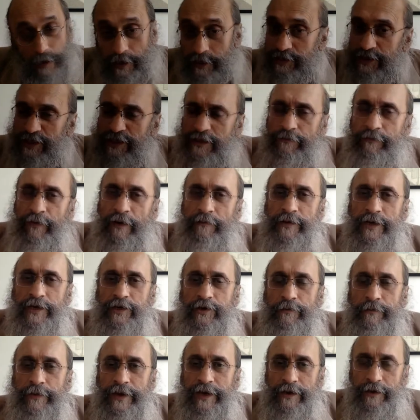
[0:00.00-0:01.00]
It's in the public
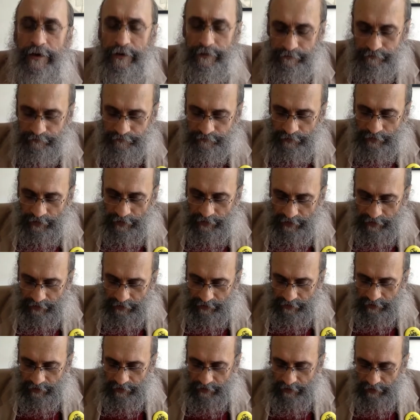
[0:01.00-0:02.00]
domain.
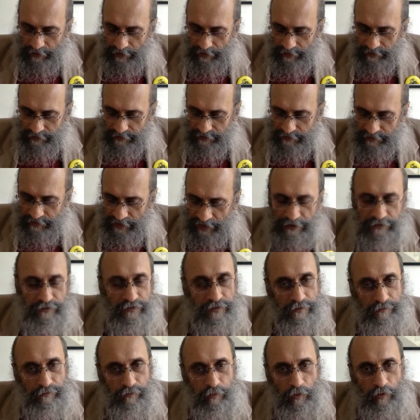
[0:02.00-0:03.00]
And
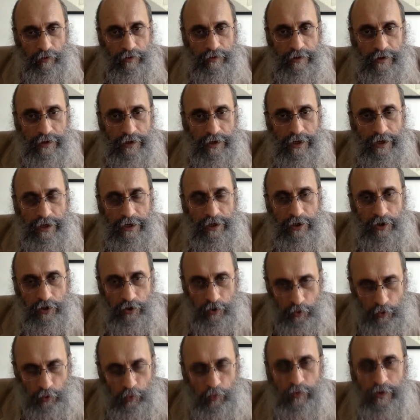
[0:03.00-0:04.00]
that report
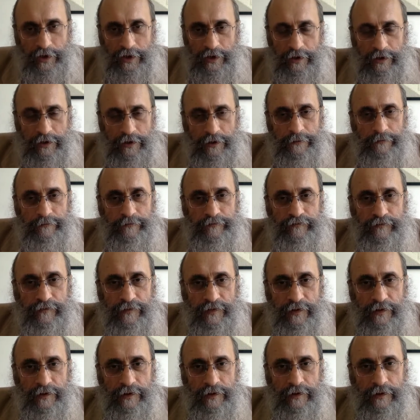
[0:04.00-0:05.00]
included
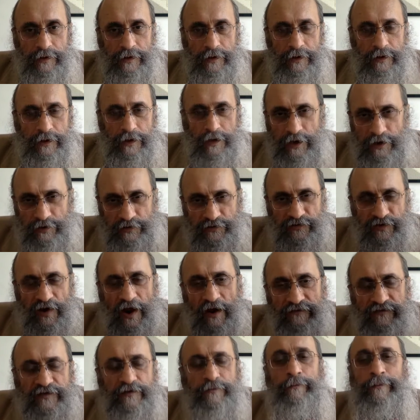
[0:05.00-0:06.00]
a
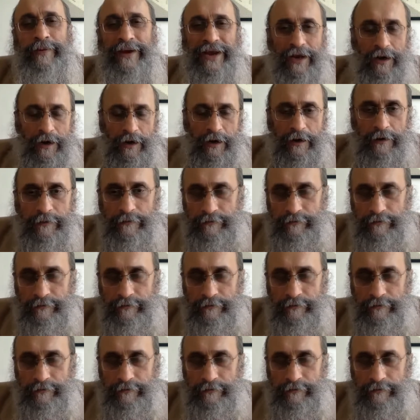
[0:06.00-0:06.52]
draft bill.